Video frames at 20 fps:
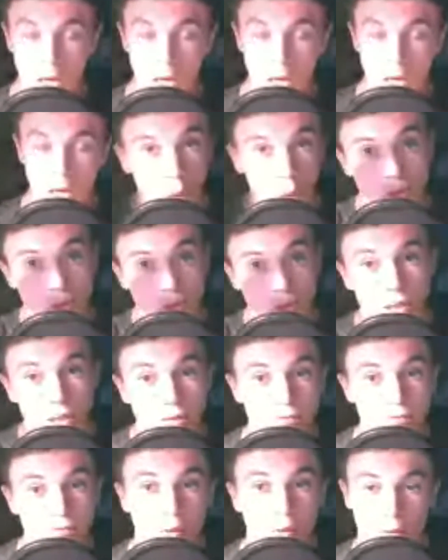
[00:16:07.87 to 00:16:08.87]
Watch
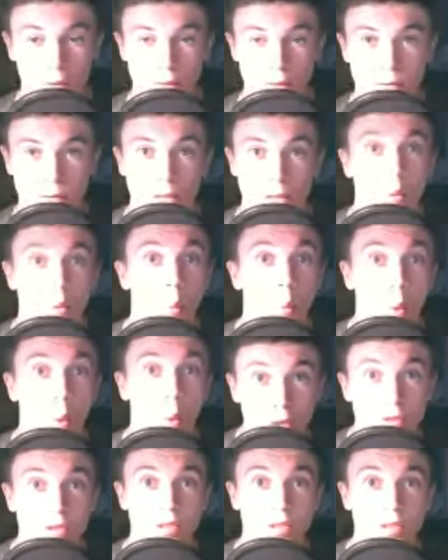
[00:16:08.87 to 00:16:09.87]
Seth Rollins.
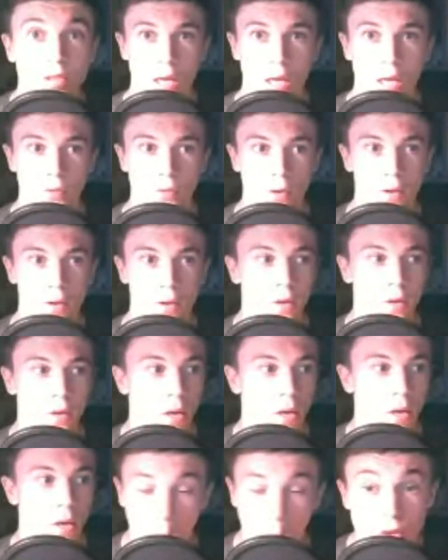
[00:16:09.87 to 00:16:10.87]
Watch Cesaro.
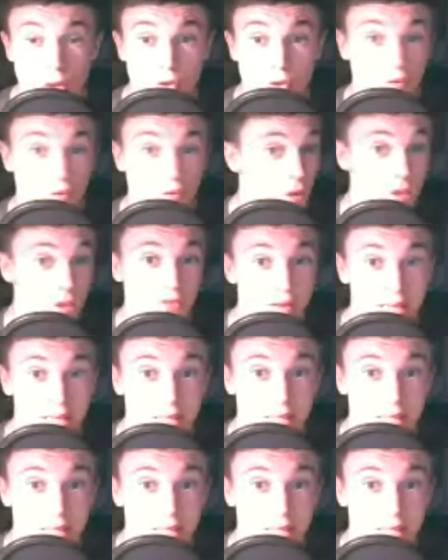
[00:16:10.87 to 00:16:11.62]
Watch CrossFit